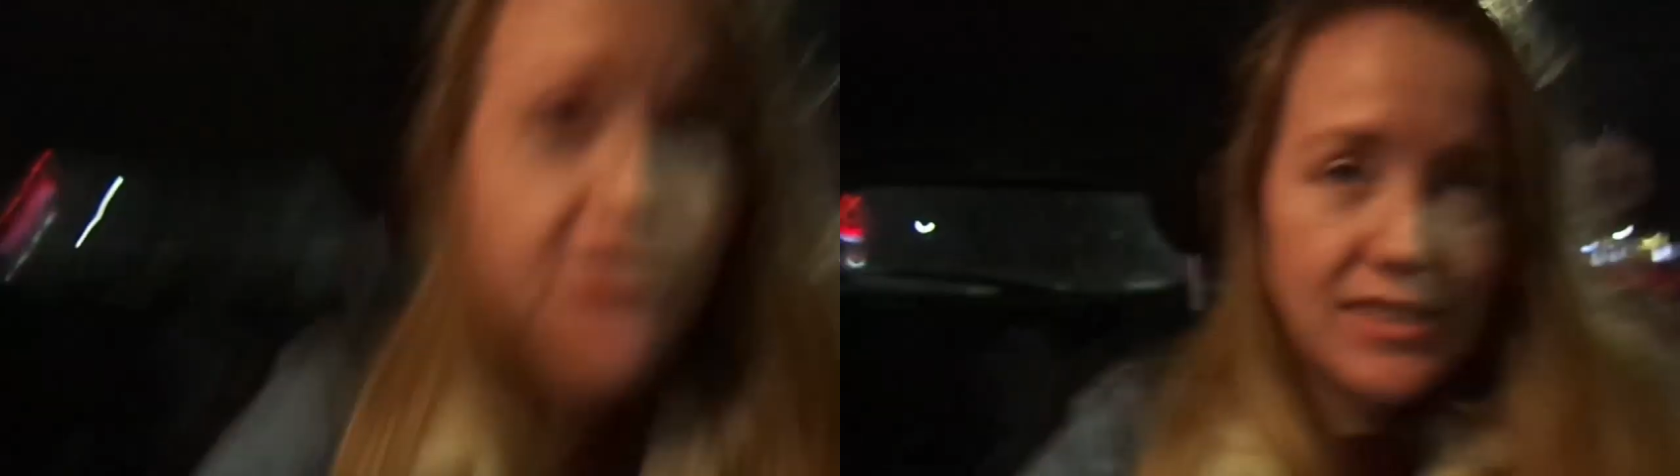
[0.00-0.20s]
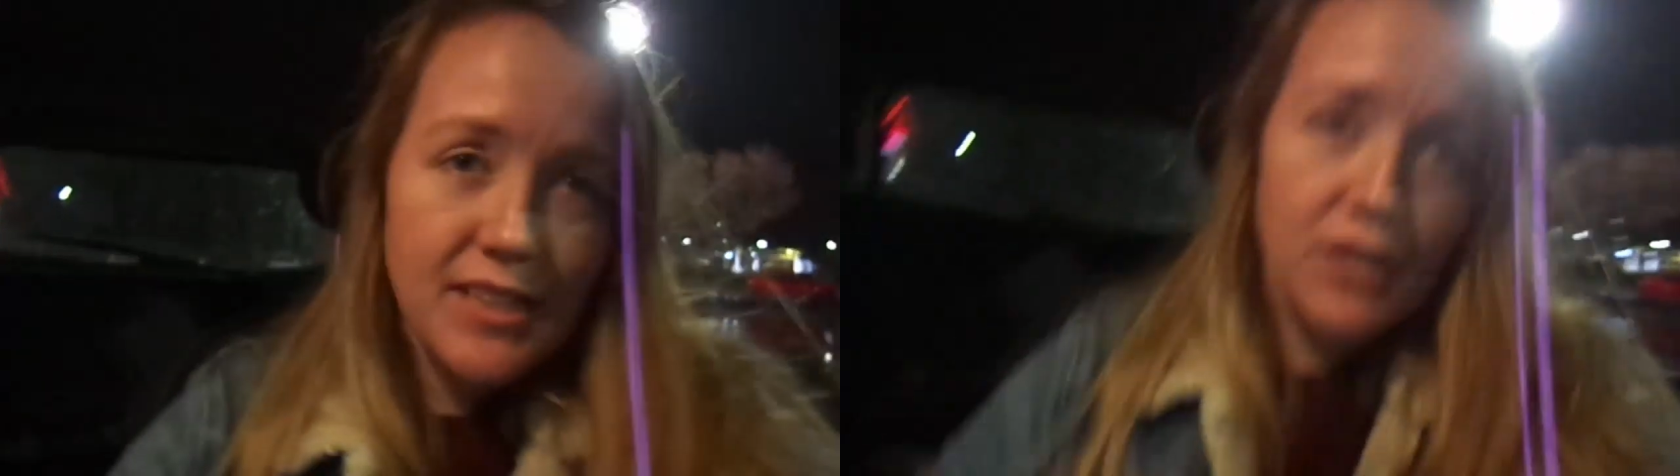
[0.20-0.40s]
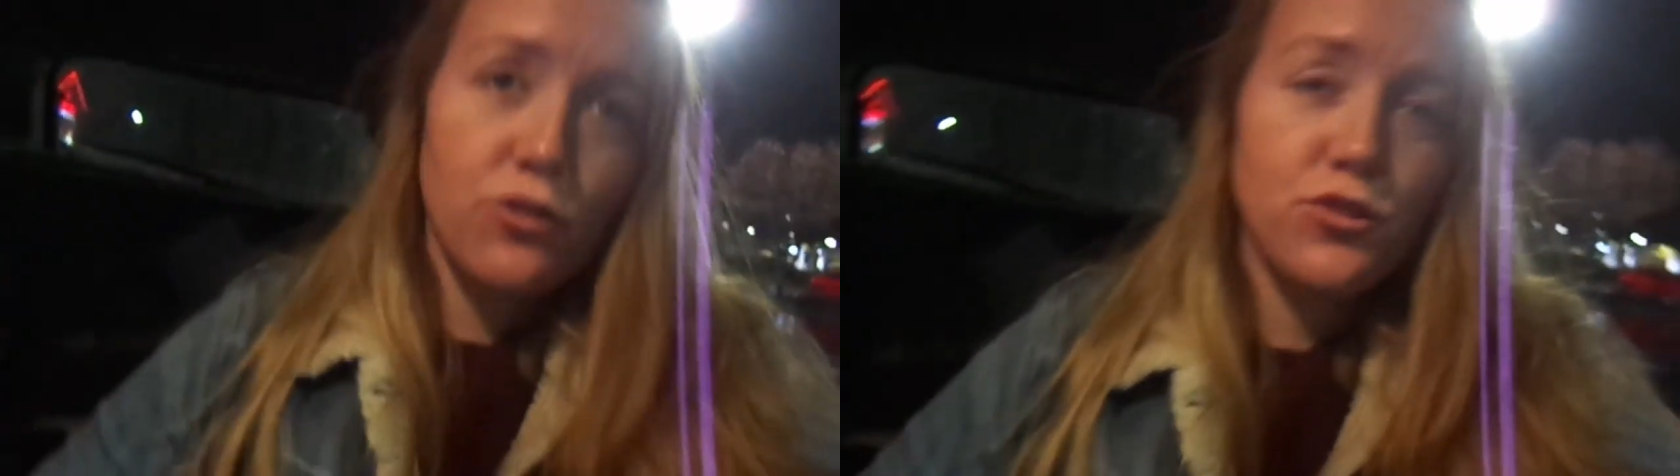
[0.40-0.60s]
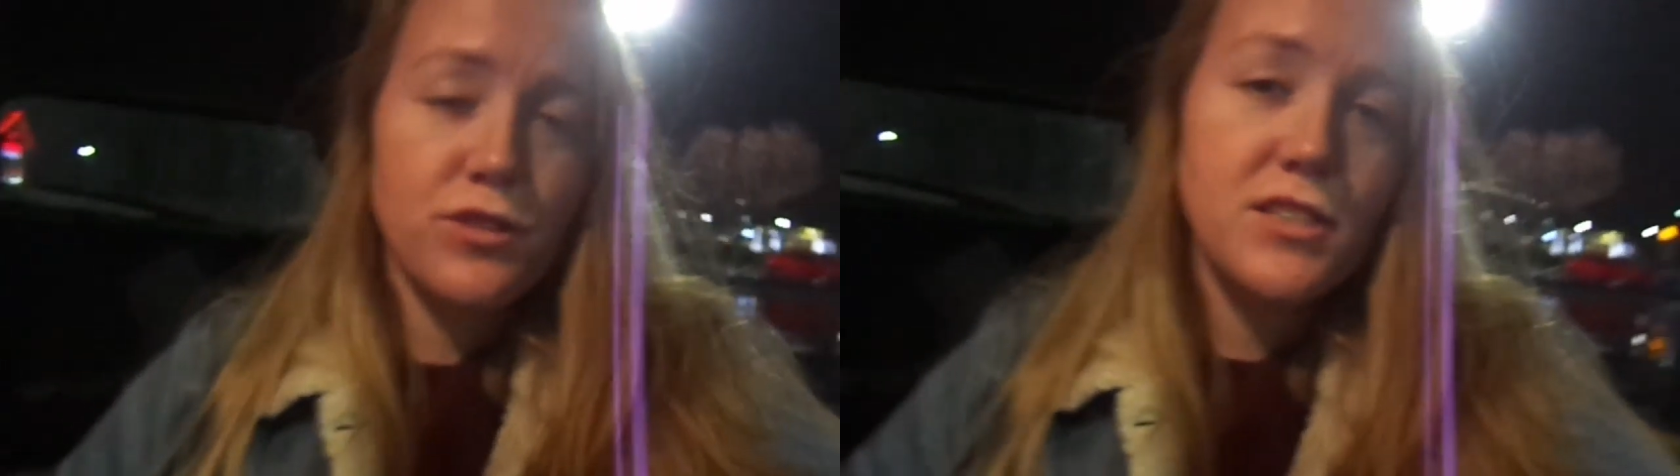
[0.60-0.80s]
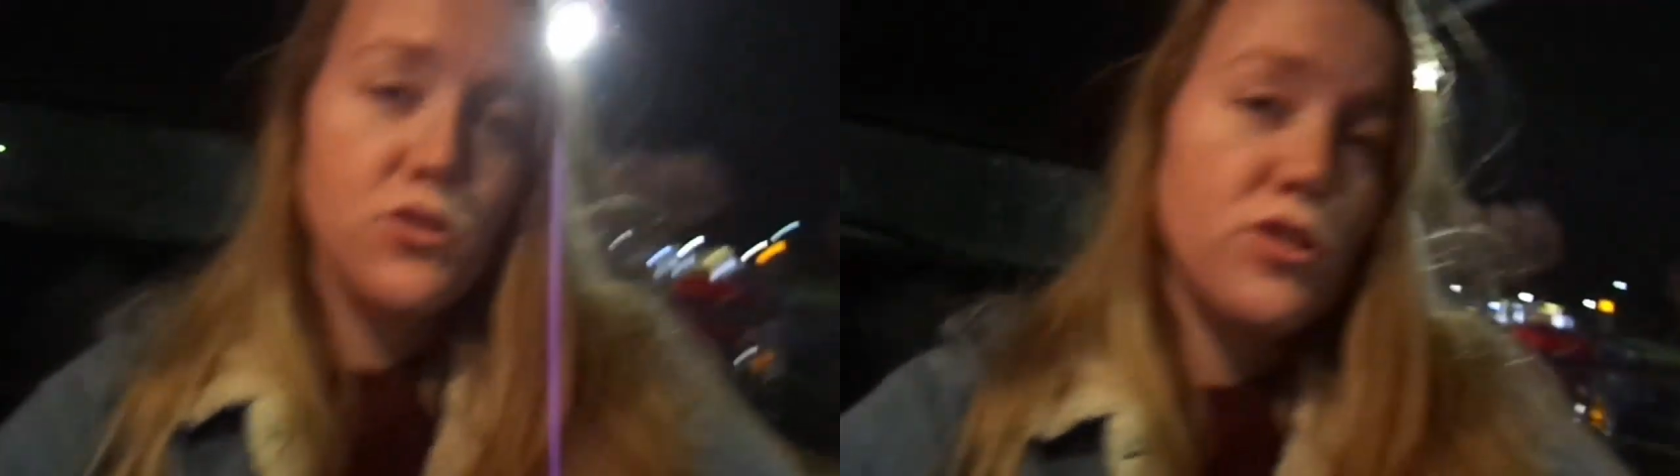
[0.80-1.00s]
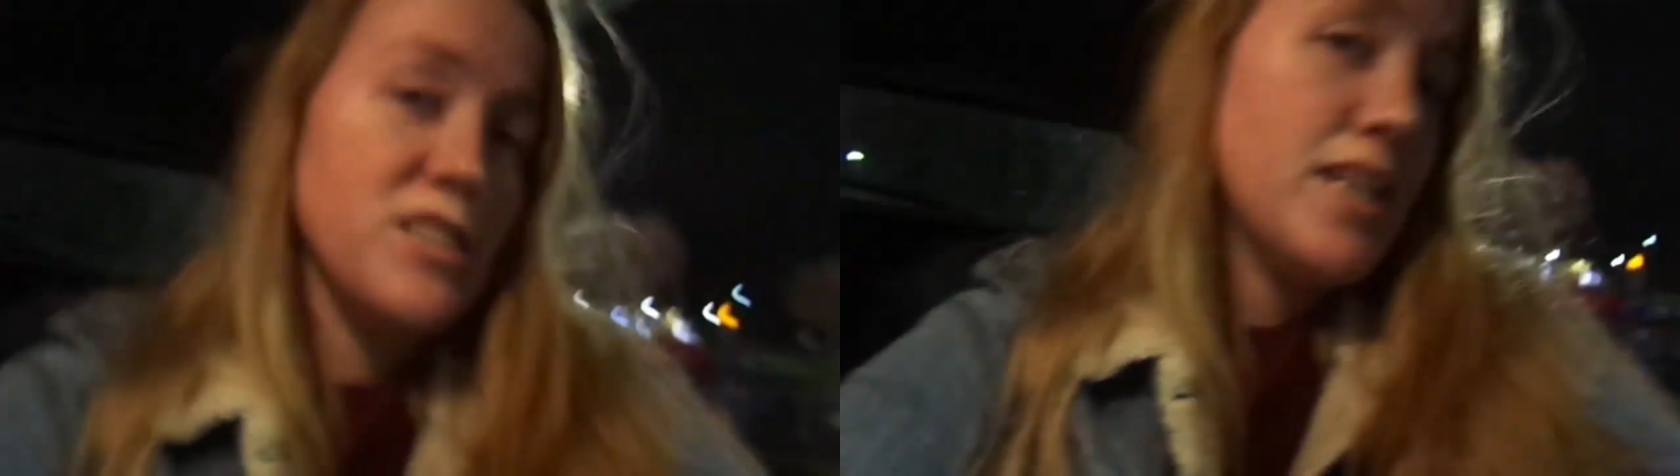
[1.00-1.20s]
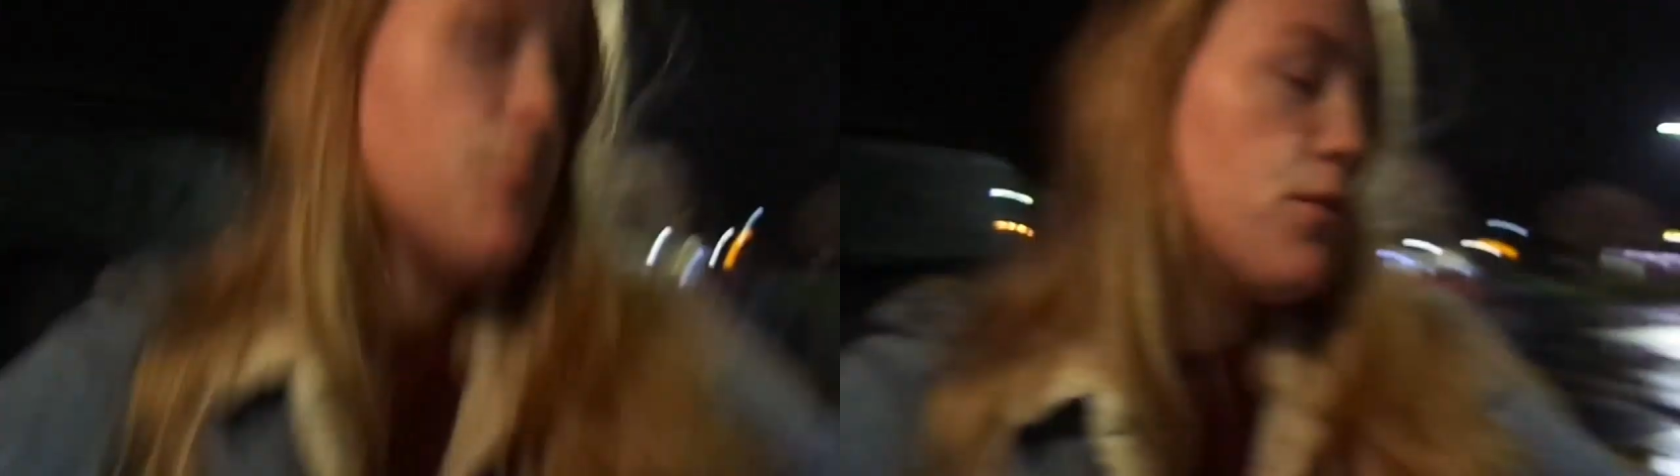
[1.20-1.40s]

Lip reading: seen that grocery store dead